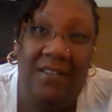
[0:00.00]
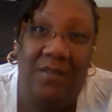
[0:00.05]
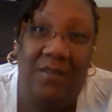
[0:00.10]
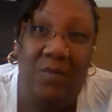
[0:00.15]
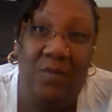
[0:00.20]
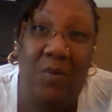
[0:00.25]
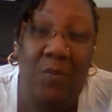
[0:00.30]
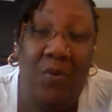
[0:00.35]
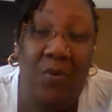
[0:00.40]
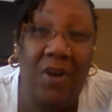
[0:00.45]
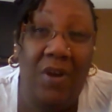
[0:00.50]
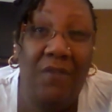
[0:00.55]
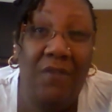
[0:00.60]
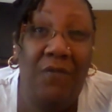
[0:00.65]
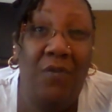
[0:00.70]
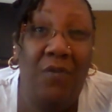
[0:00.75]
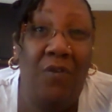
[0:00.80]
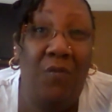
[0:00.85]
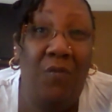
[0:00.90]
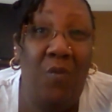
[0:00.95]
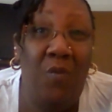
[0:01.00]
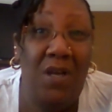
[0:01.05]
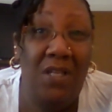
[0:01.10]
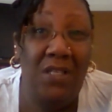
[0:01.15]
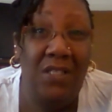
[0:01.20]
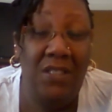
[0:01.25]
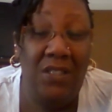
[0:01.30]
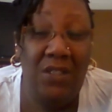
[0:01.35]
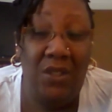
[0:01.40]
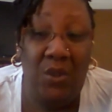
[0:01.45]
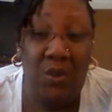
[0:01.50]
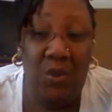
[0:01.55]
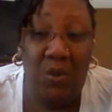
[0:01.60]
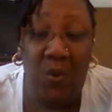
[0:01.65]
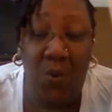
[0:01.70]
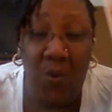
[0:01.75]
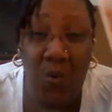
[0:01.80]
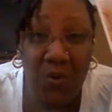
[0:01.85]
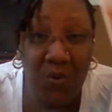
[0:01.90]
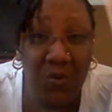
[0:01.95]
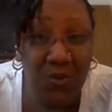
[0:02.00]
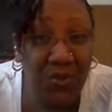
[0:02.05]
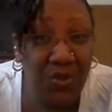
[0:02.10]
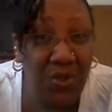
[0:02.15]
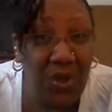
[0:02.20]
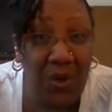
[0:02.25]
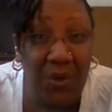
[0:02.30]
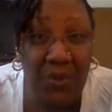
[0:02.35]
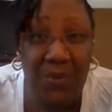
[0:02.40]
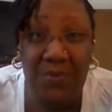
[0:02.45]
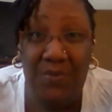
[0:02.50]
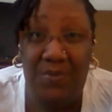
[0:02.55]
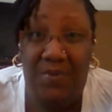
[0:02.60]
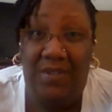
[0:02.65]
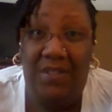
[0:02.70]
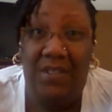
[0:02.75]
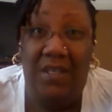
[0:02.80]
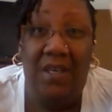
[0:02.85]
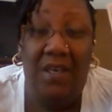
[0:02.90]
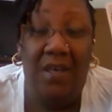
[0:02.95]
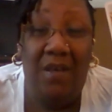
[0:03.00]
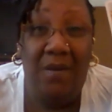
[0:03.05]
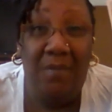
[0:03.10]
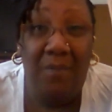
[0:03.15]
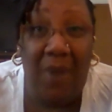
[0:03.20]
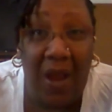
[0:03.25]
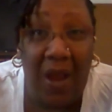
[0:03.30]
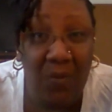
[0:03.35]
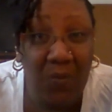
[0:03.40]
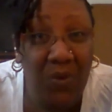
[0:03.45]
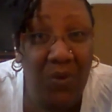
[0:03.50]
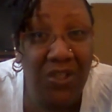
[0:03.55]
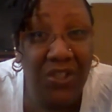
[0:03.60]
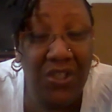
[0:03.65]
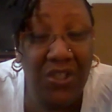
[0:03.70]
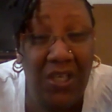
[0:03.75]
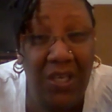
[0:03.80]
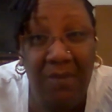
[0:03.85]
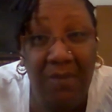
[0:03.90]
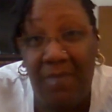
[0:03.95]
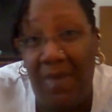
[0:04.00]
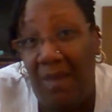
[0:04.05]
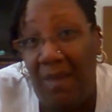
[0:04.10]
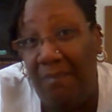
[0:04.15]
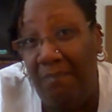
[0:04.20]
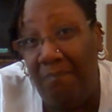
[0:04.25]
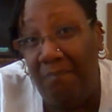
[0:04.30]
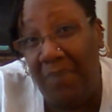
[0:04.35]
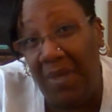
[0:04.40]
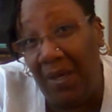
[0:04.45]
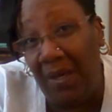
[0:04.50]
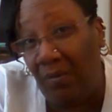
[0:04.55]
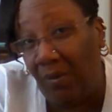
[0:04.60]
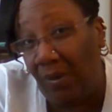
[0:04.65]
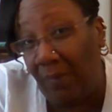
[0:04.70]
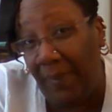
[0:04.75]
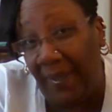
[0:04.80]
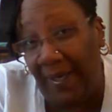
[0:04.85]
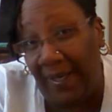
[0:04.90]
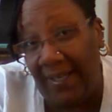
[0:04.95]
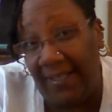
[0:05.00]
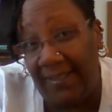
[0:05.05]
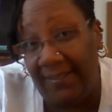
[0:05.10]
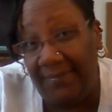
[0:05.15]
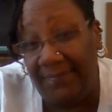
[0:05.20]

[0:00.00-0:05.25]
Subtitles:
will bring forth one's cornerstones by which it may build upon.